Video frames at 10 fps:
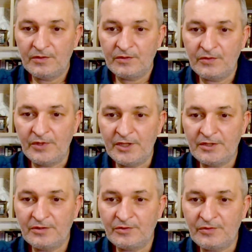
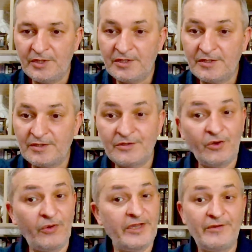Questions.
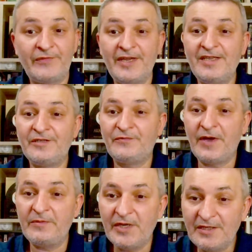Sorry, dear friends, if
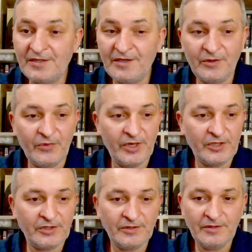I miss any
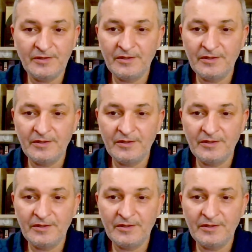question.